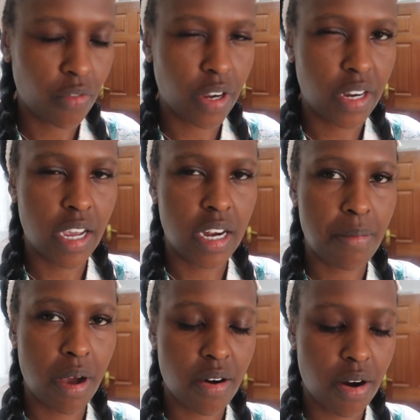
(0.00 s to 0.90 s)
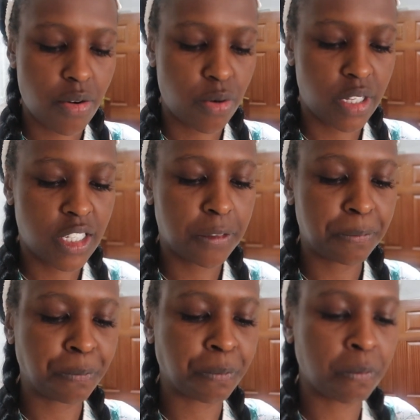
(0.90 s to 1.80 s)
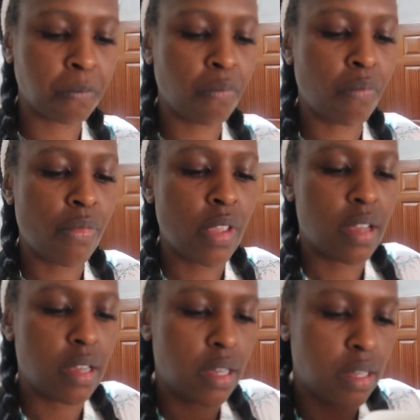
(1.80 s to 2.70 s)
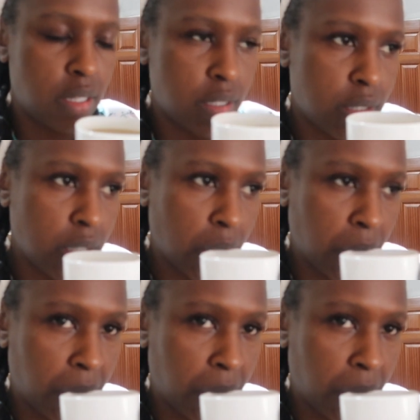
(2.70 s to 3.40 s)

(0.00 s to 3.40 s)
you can hear any background noise is